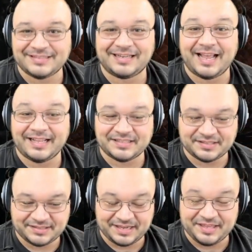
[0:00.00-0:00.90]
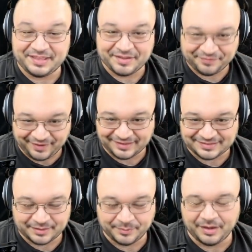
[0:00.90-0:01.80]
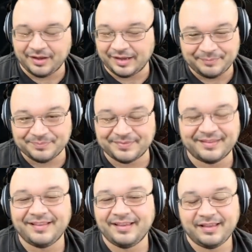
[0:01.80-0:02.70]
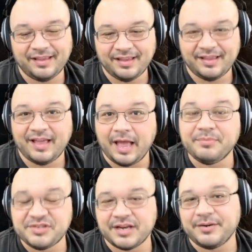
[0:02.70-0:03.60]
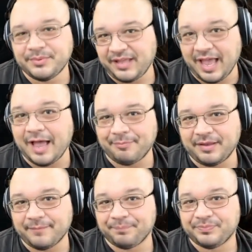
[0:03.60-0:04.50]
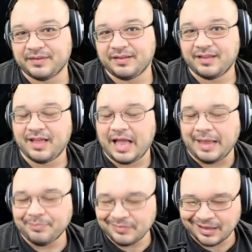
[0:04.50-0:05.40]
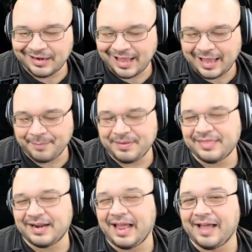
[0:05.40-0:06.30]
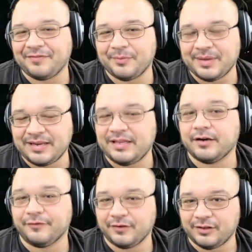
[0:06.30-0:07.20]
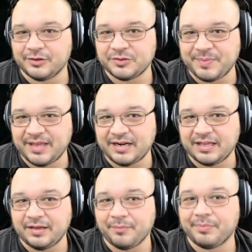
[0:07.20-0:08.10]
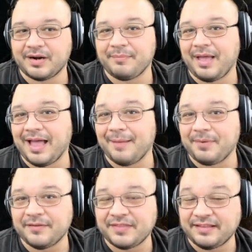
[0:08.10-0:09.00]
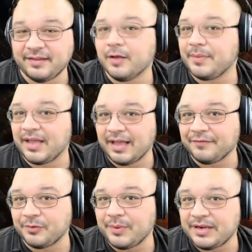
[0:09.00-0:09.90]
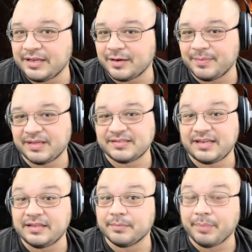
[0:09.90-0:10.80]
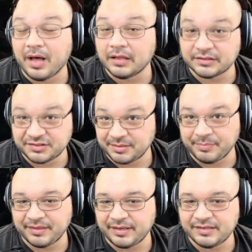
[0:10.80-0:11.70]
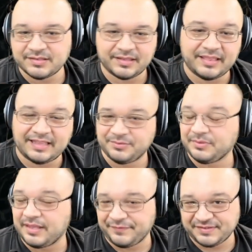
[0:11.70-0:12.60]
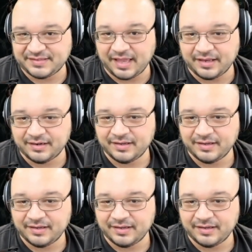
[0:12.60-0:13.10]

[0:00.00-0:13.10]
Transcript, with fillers: and I can see the effects on the, oh, I'm, I'm genuinely happy. I'm not happy that I have to wait a year for closed beta, but I'm happy if they tell me I have to wait a year because they need to polish some things. And that's what they've said.